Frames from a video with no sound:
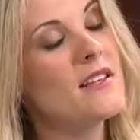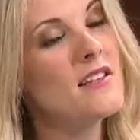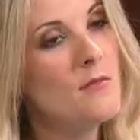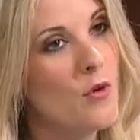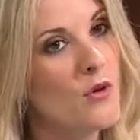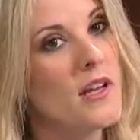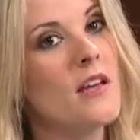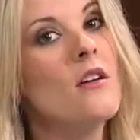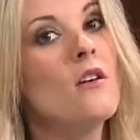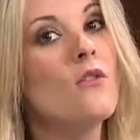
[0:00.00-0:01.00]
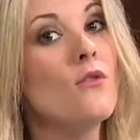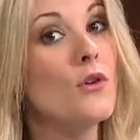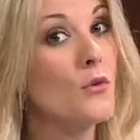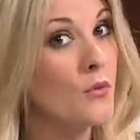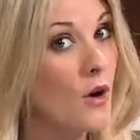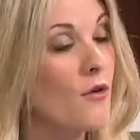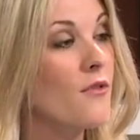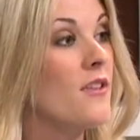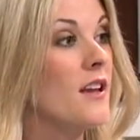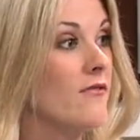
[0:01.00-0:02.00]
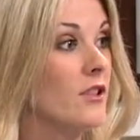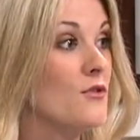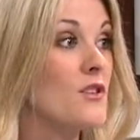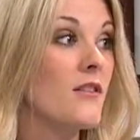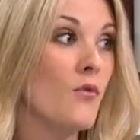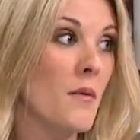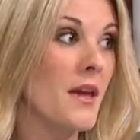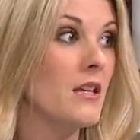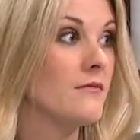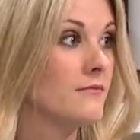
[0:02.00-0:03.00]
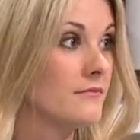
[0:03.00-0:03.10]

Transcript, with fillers: in supporting the growth and evolution I of women. I wish I could get up